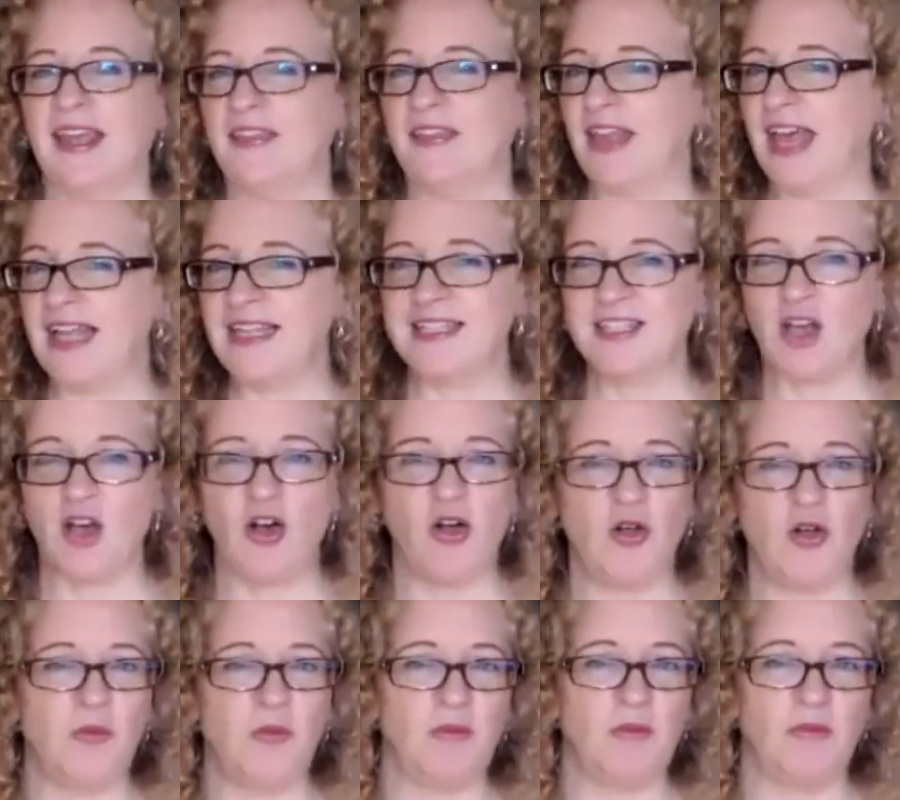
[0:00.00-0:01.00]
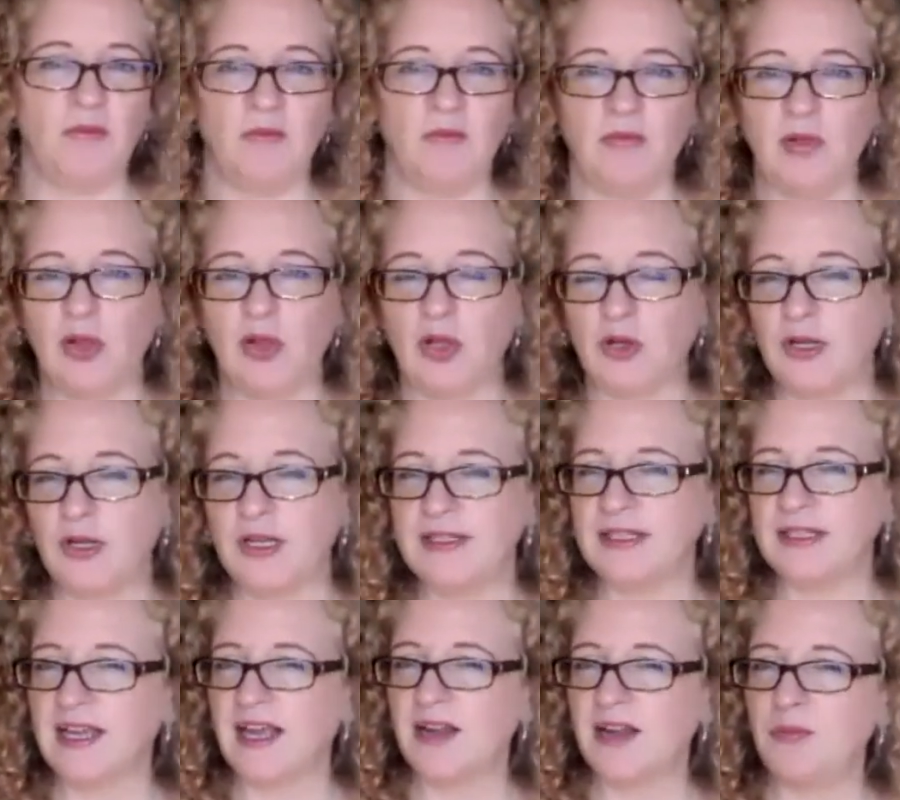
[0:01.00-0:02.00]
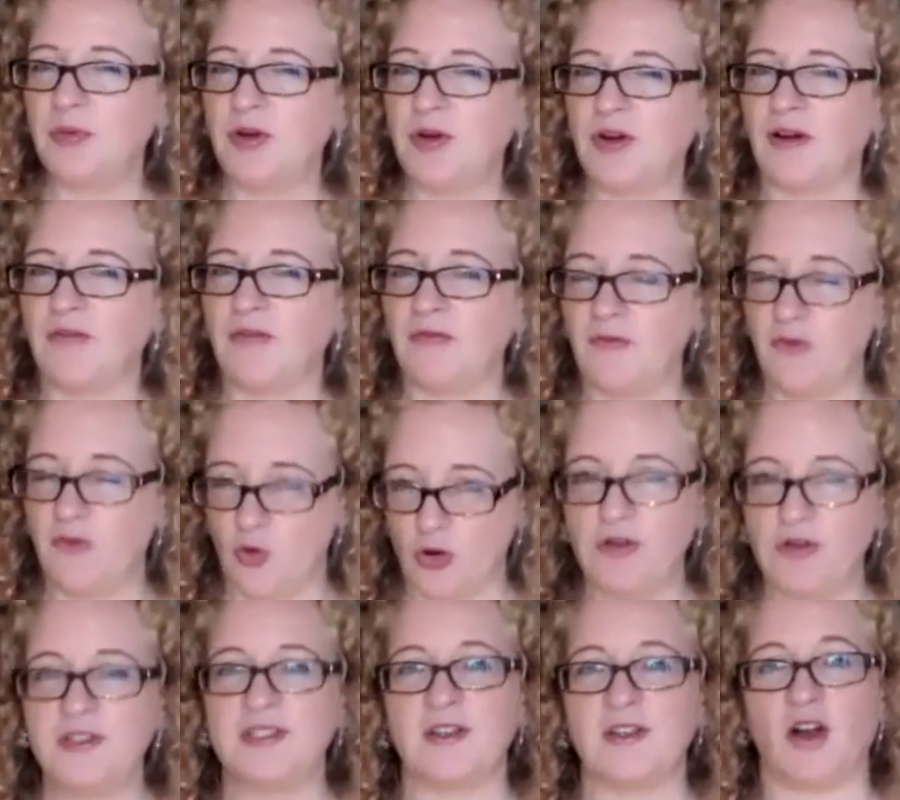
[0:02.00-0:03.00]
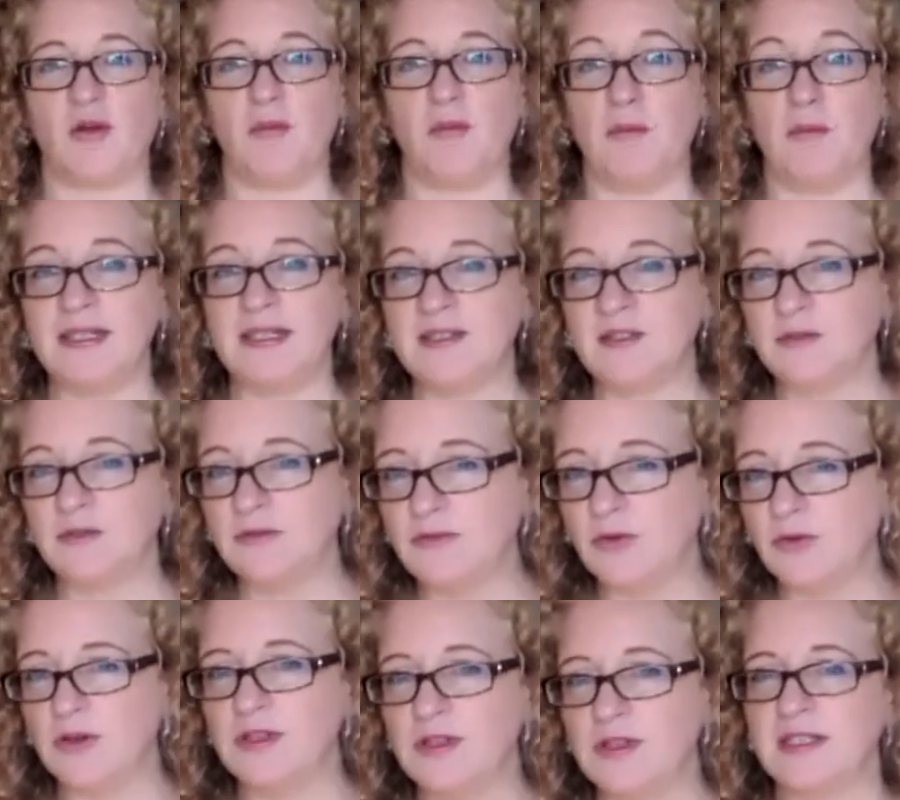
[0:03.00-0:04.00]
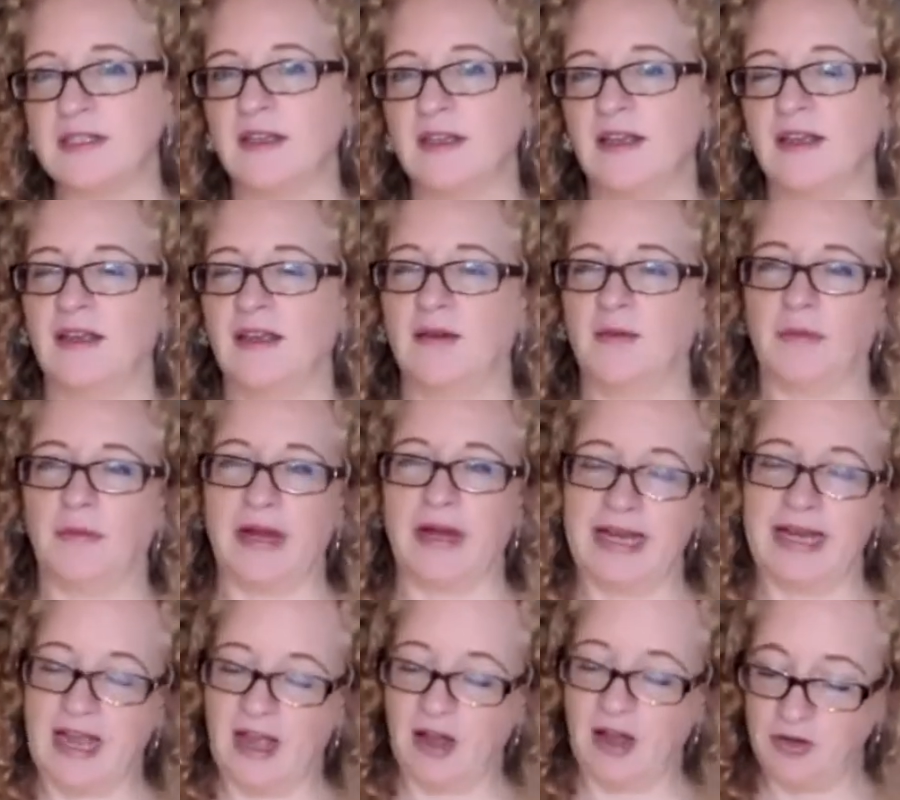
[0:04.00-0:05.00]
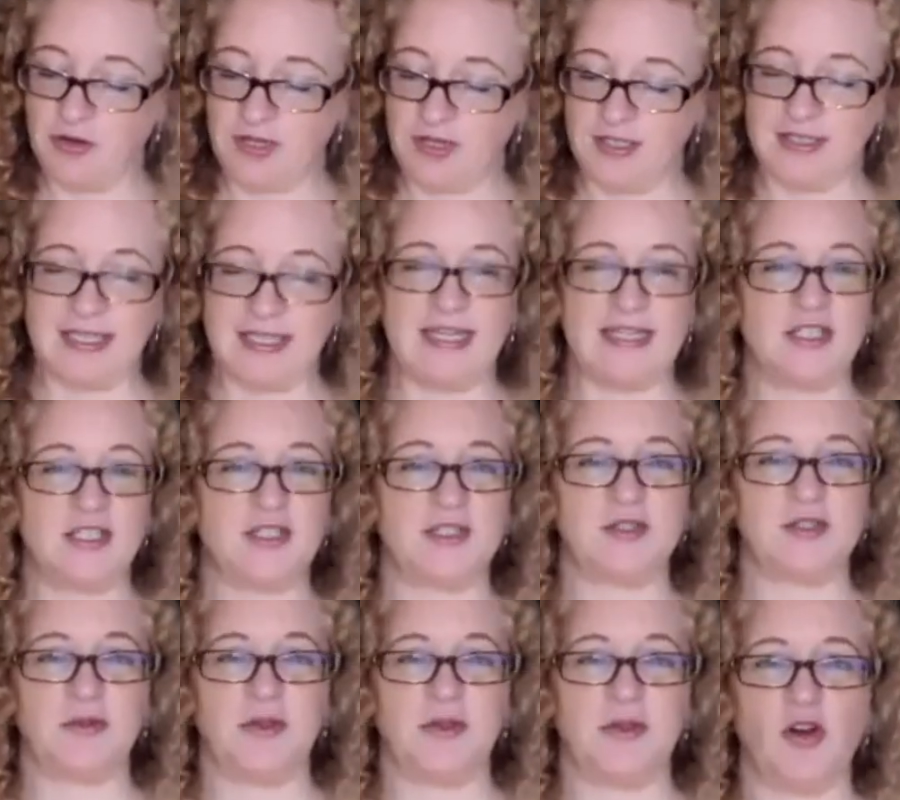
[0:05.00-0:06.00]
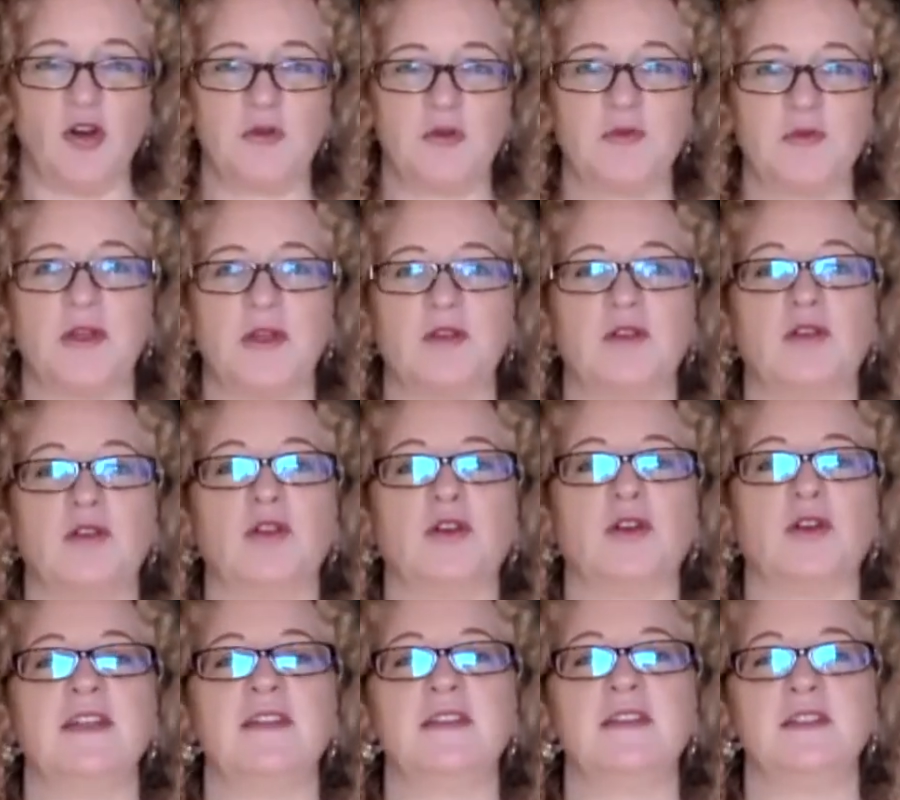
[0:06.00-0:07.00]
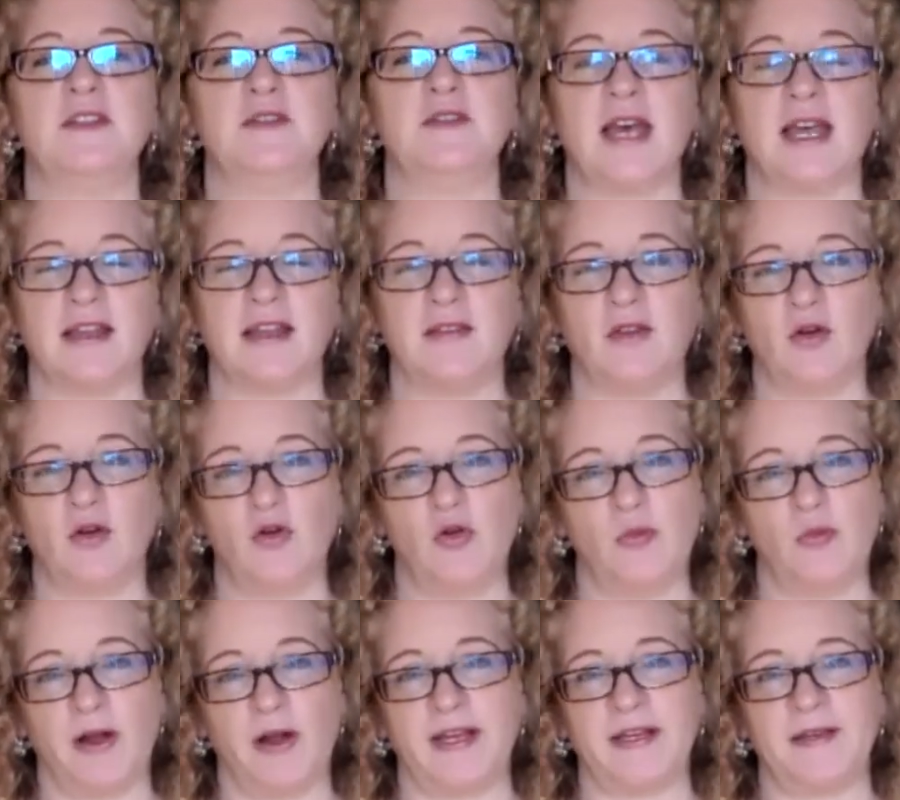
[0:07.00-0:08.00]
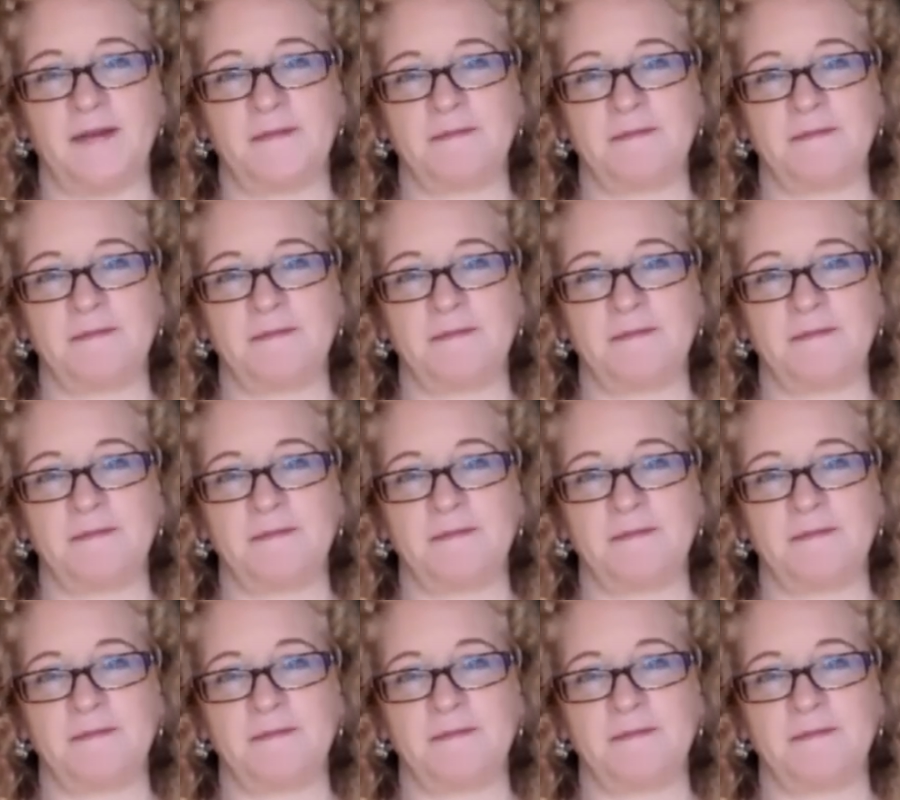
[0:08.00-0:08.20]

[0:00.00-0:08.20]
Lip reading: That's all learning to kind of put our force, our muscle force. Right now, you could say it's just to the arms, but you're learning to do that in the whole body.